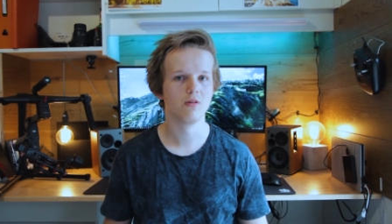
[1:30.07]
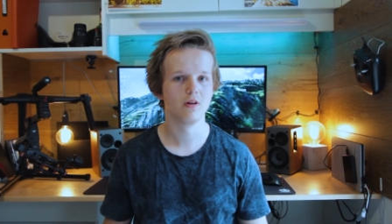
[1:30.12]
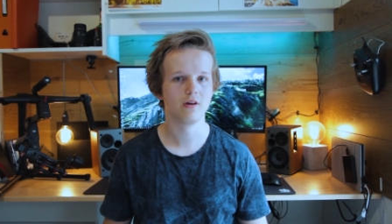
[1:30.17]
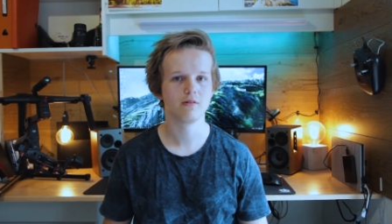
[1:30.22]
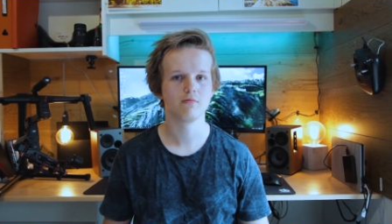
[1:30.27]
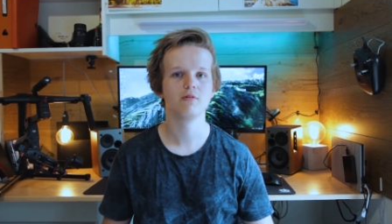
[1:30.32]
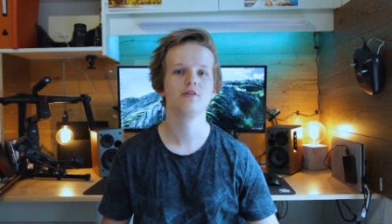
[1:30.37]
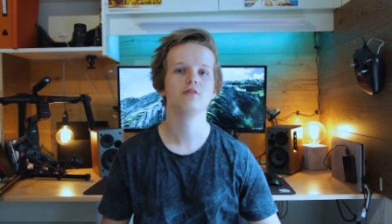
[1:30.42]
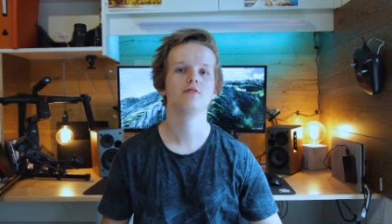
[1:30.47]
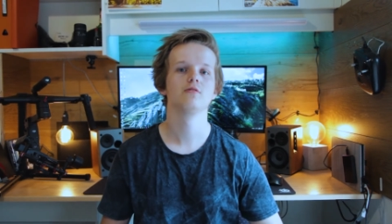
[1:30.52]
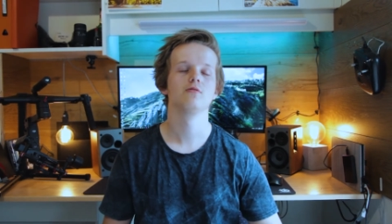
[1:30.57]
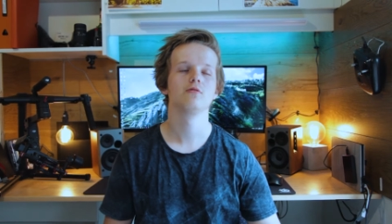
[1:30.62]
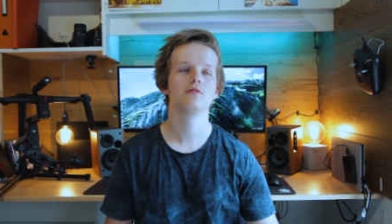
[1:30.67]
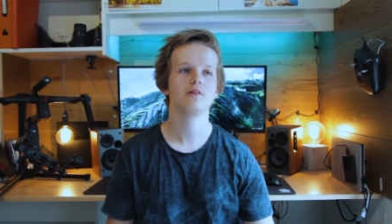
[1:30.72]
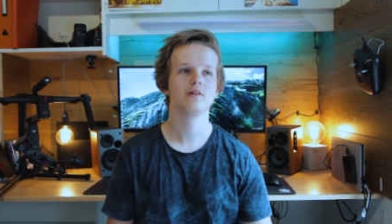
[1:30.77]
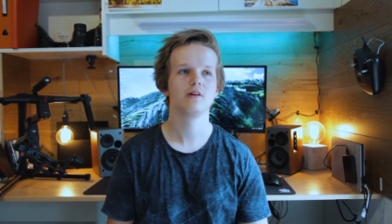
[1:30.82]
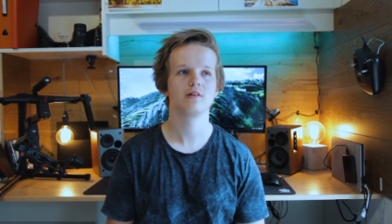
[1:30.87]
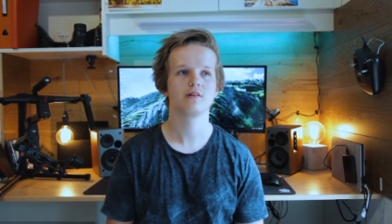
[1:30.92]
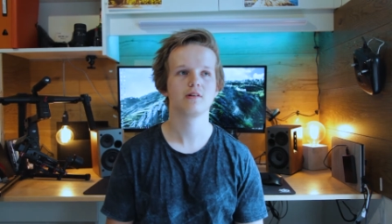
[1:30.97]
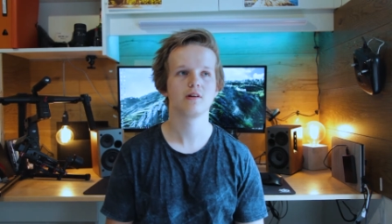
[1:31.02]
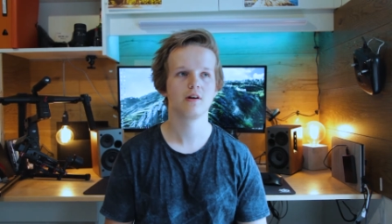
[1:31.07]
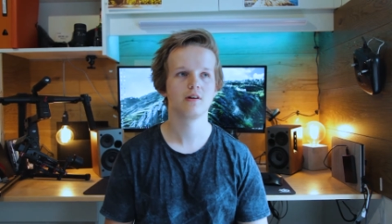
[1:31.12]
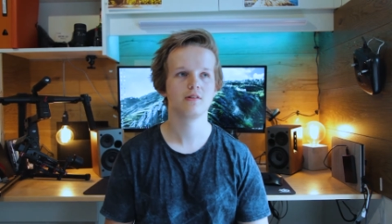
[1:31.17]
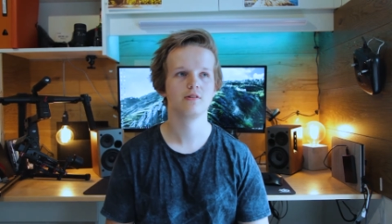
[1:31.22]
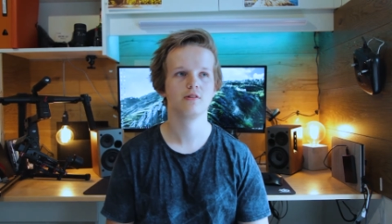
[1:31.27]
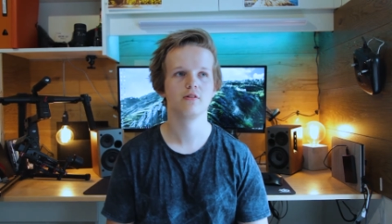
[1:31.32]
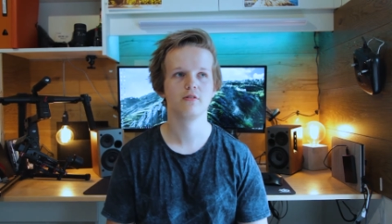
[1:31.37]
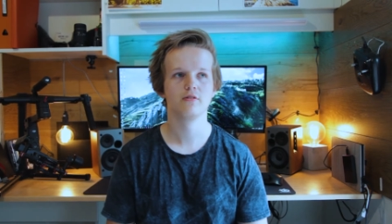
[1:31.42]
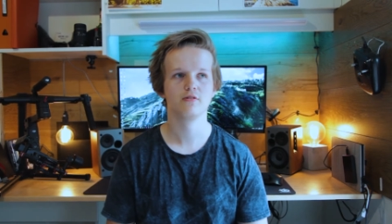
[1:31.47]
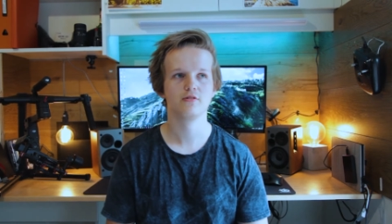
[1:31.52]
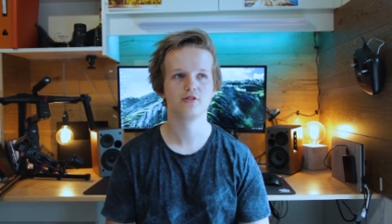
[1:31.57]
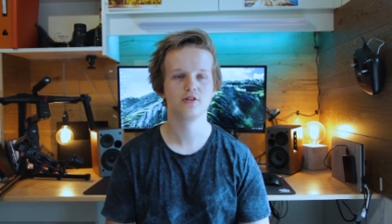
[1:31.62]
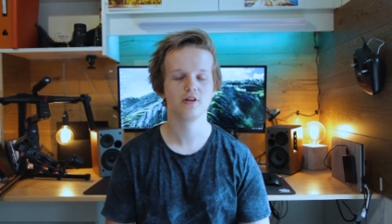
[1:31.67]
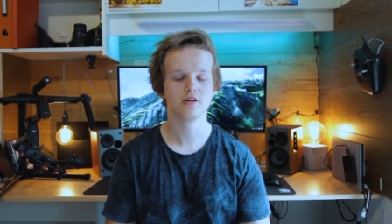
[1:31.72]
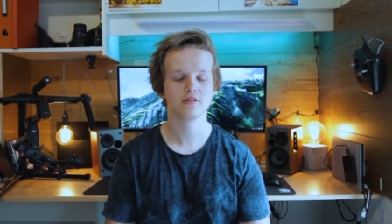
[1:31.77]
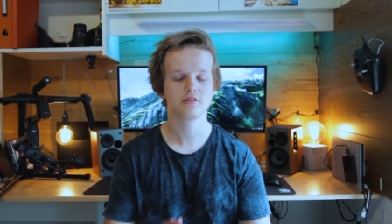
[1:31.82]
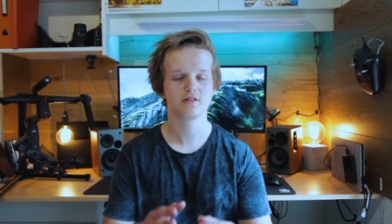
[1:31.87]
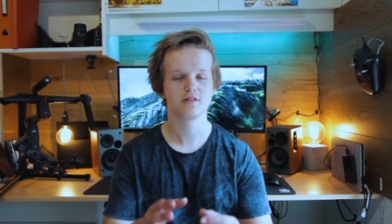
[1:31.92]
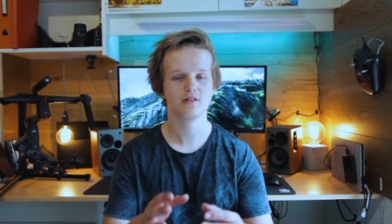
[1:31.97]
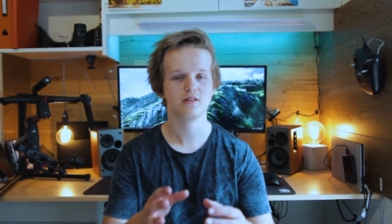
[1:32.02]
Like when you're looking at a car, you don't
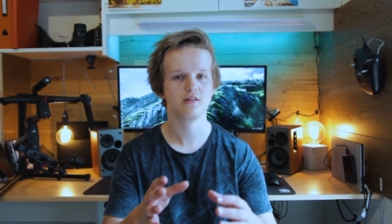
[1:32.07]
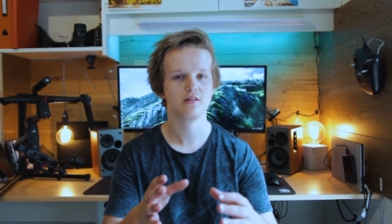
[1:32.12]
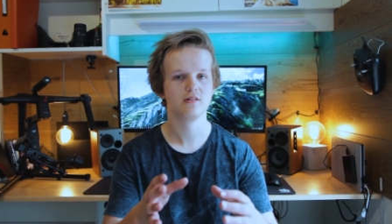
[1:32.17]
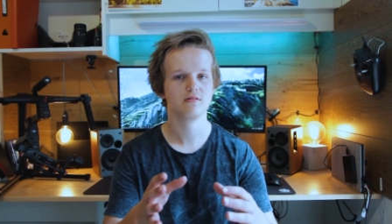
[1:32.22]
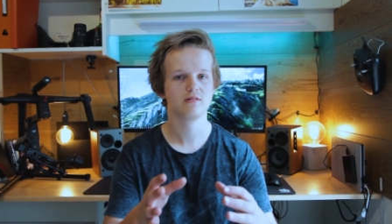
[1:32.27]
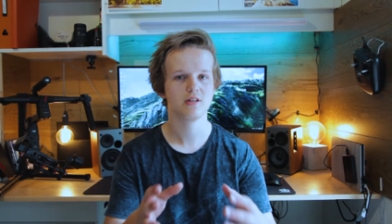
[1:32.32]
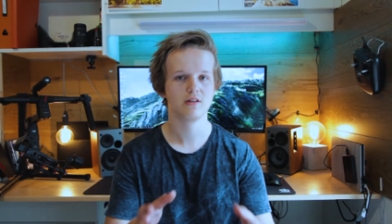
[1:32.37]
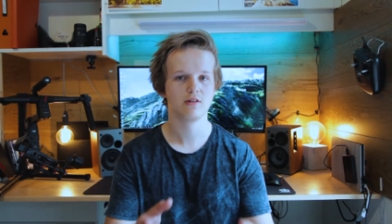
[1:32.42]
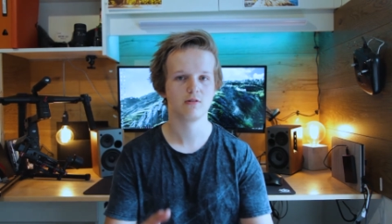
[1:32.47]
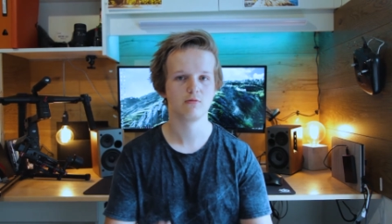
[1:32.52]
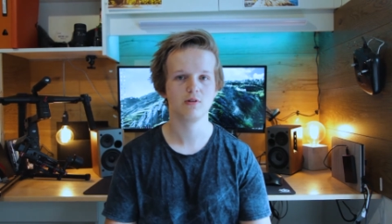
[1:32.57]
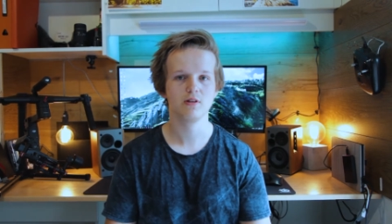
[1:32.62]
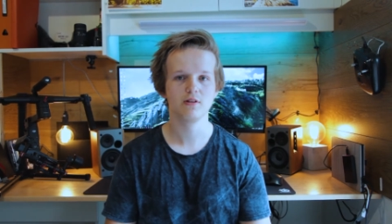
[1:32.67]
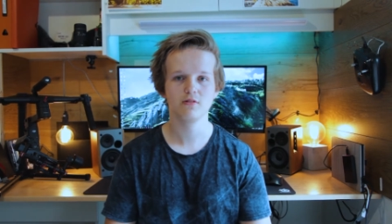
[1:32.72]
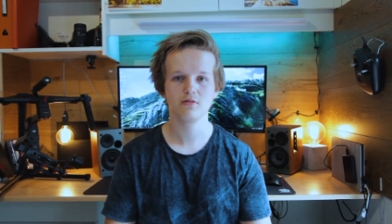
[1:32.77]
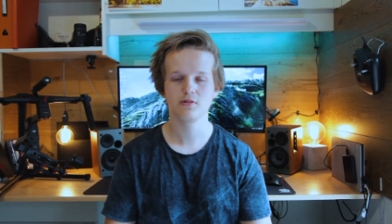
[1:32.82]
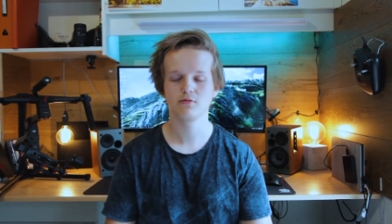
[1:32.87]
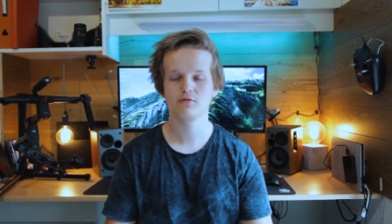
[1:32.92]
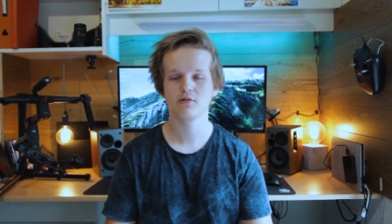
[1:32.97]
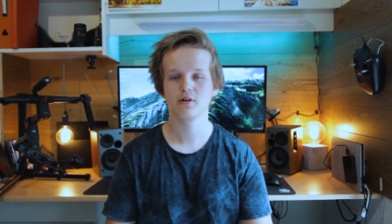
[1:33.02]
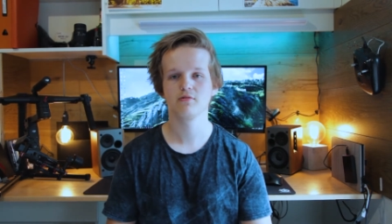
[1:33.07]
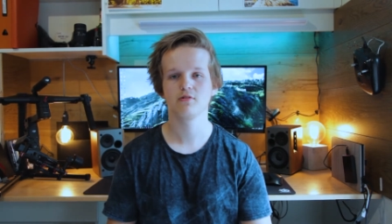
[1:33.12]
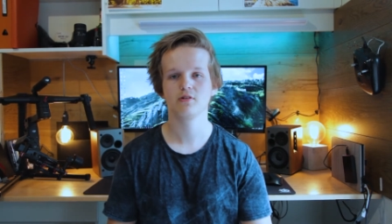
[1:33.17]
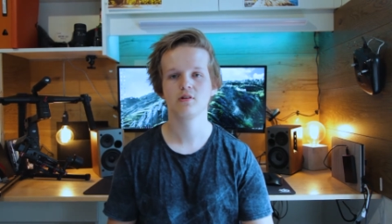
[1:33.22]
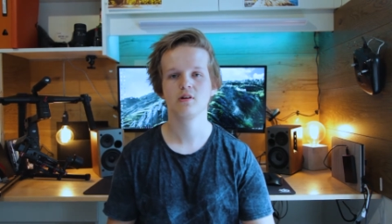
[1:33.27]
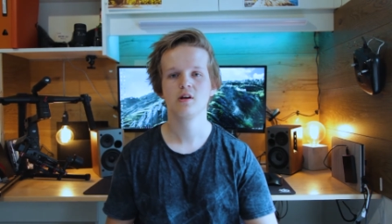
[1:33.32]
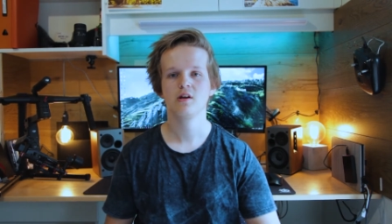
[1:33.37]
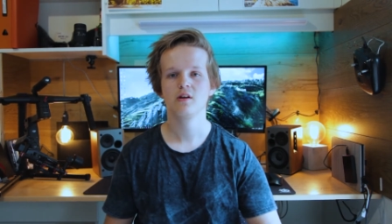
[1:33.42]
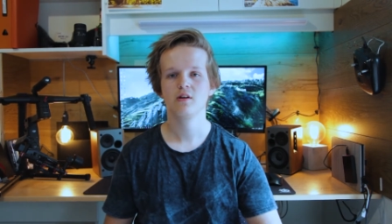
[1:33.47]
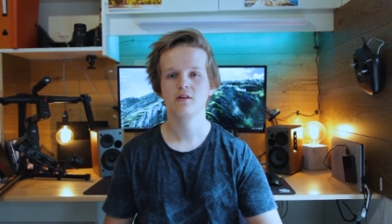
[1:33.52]
just see, say, the wheels or whatever.